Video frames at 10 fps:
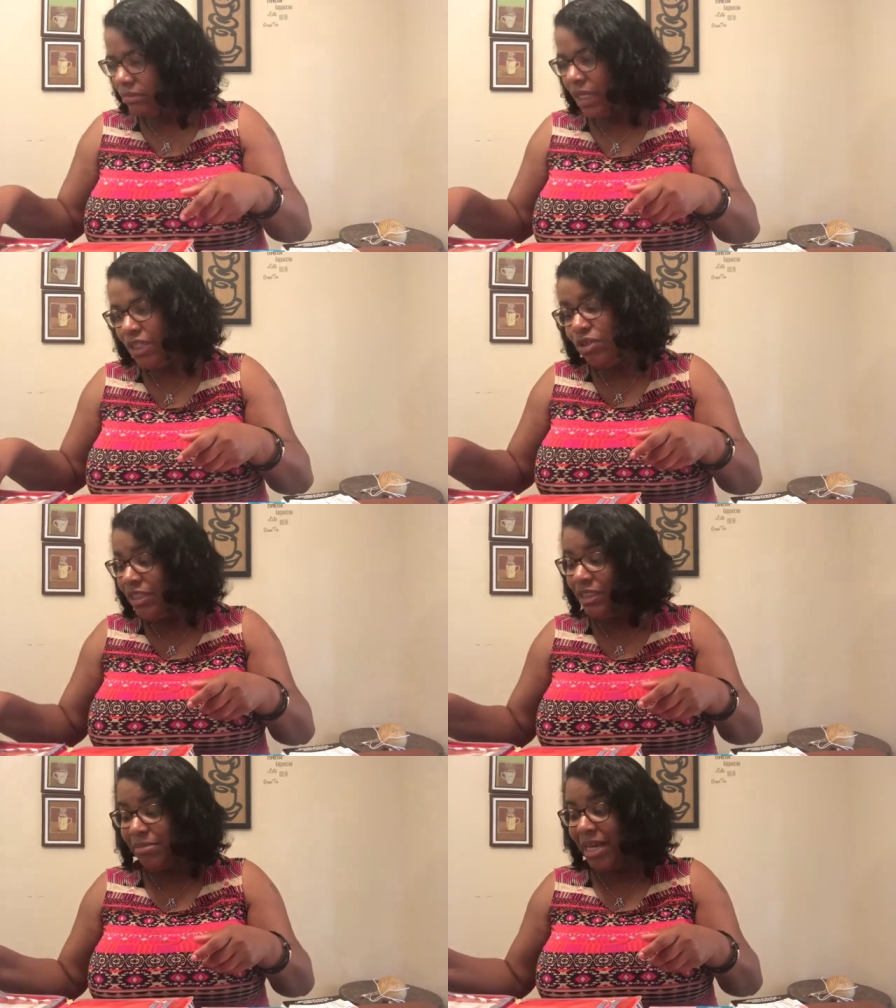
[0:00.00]
You could
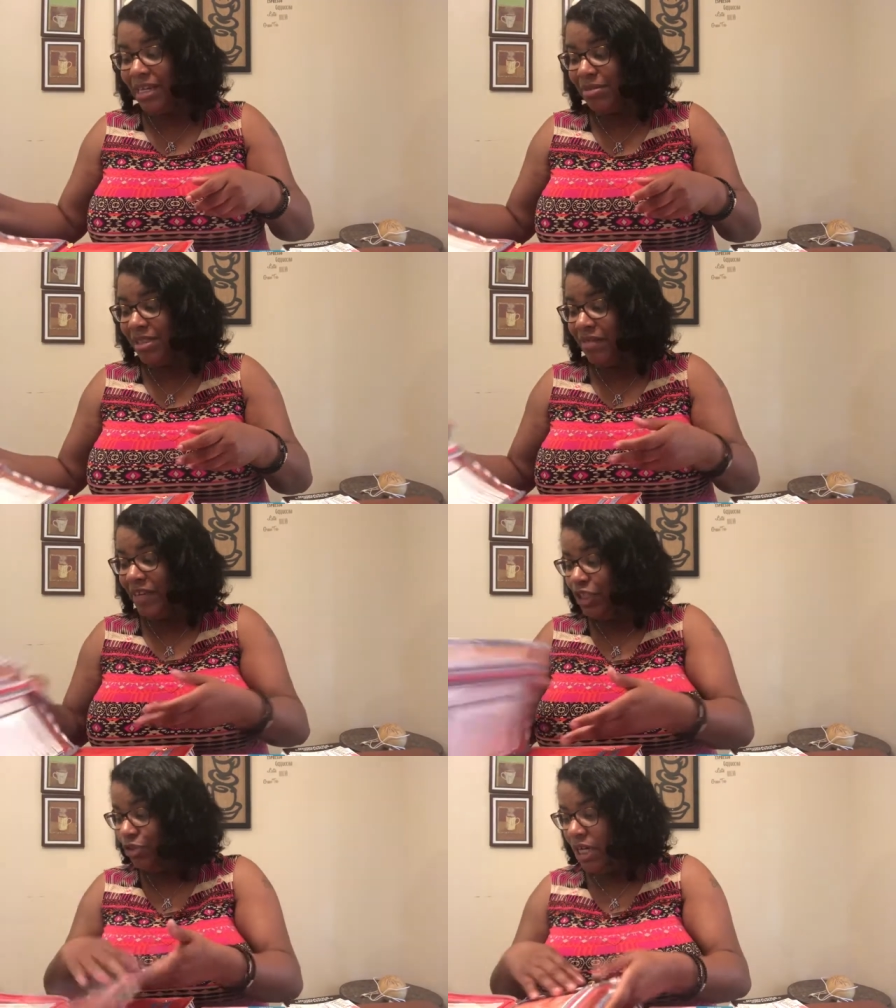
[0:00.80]
just make up stuff
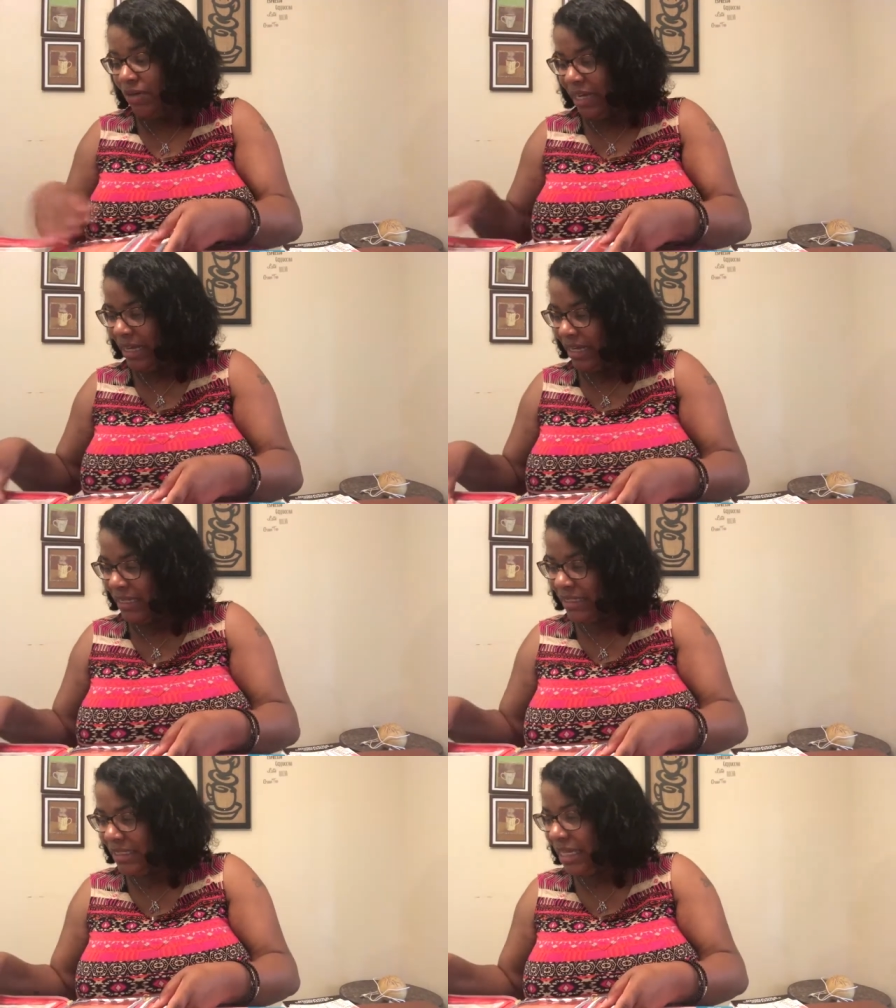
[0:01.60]
as you go, guys.
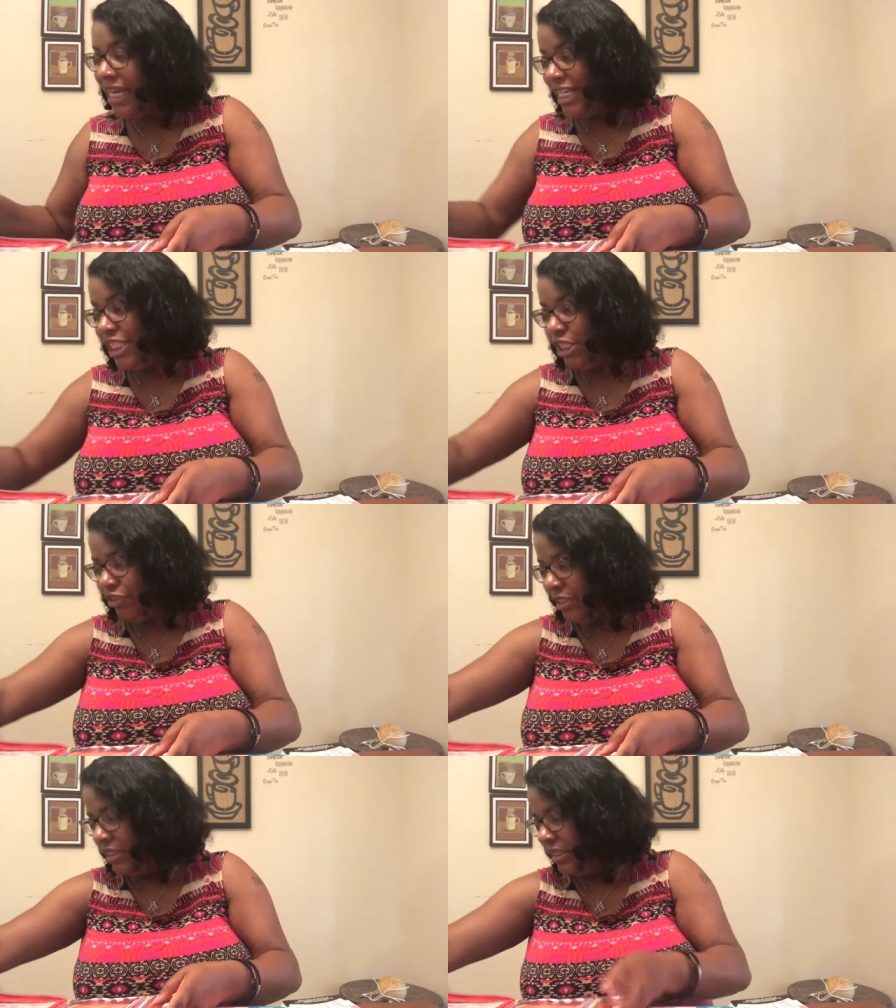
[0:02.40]

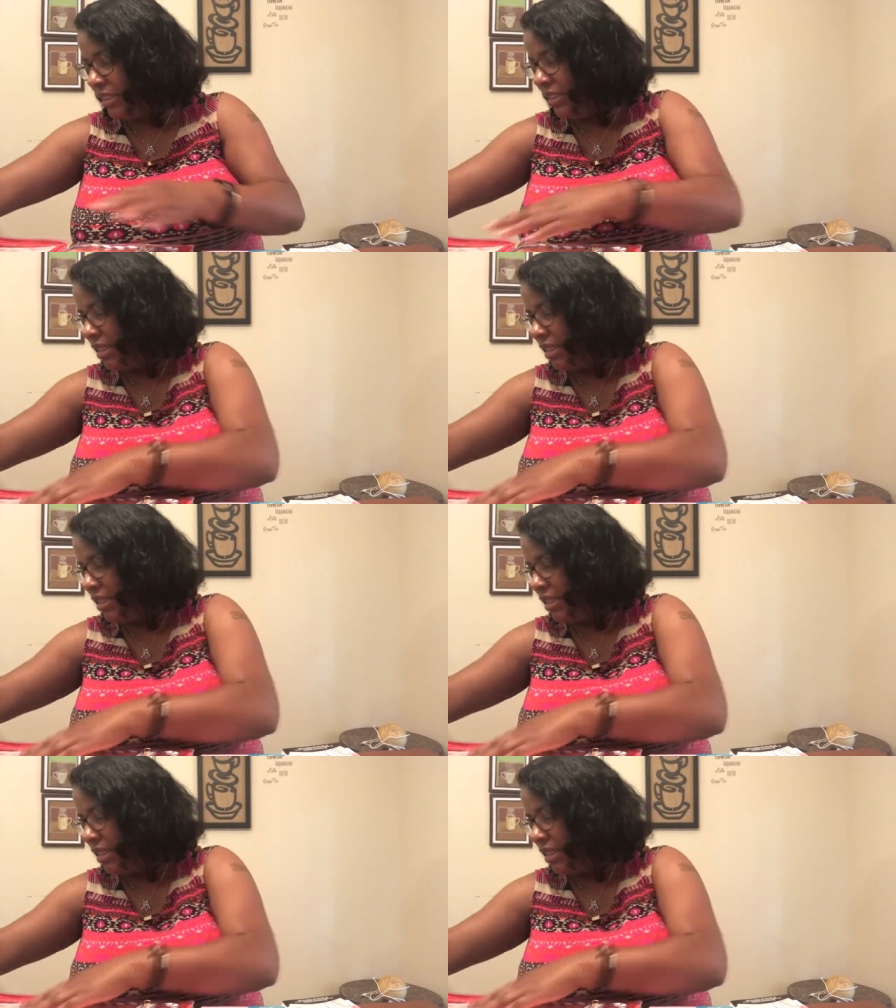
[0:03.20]
Seriously.